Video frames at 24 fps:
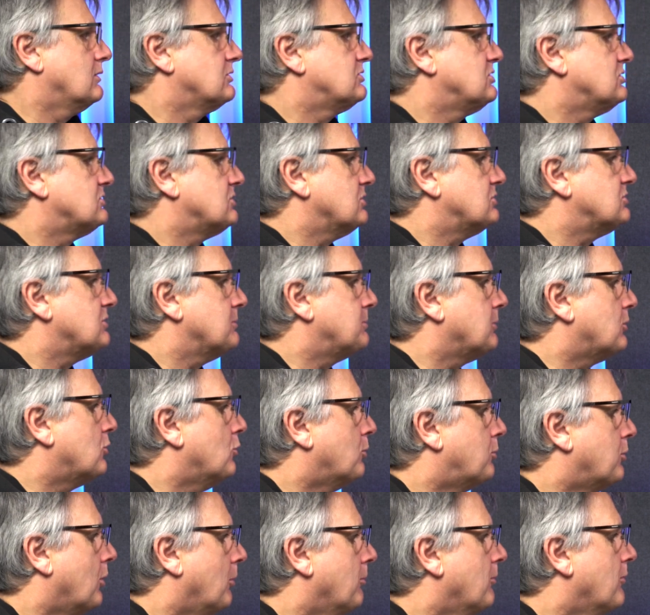This is the
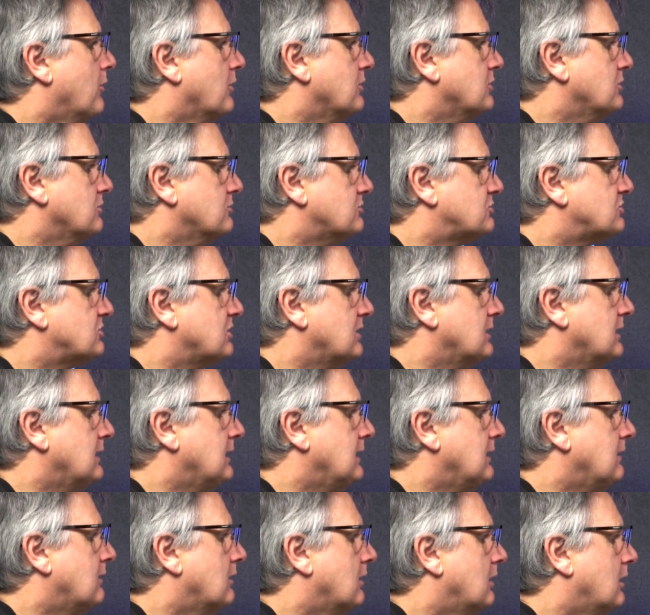typical problem that you
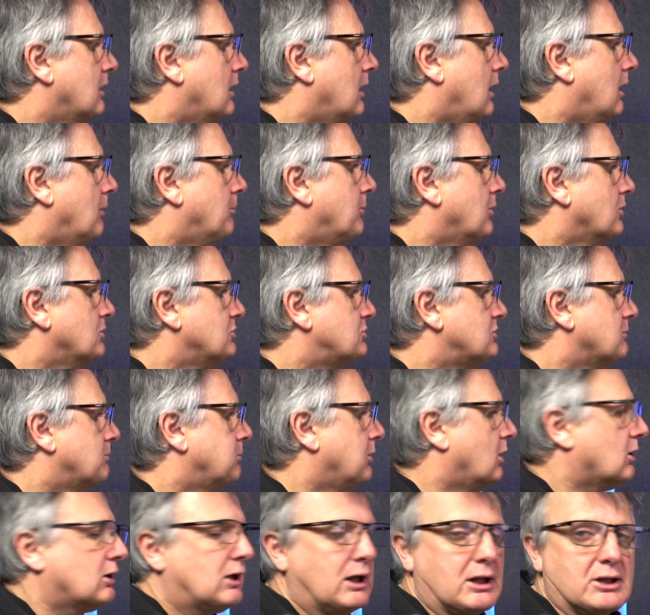see, that a bunch of
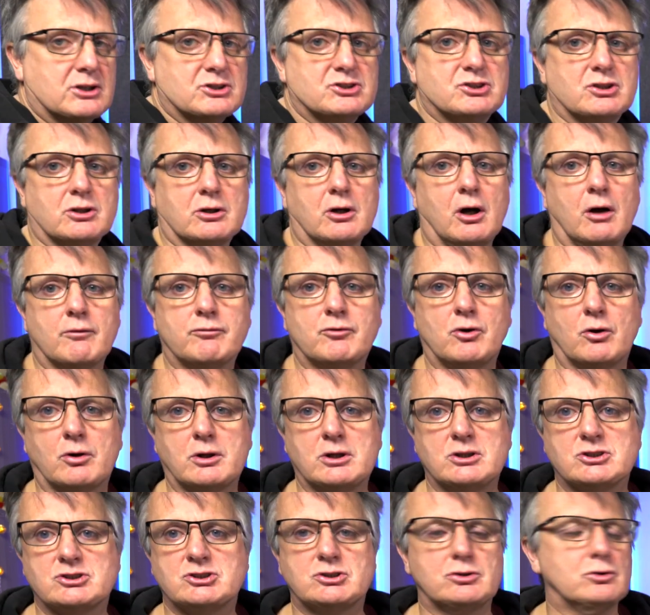plugins that I've got
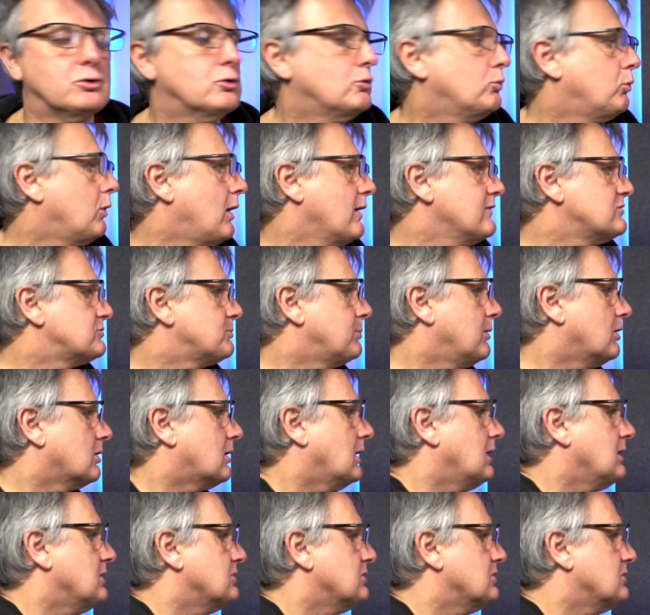installed, Waves plugins,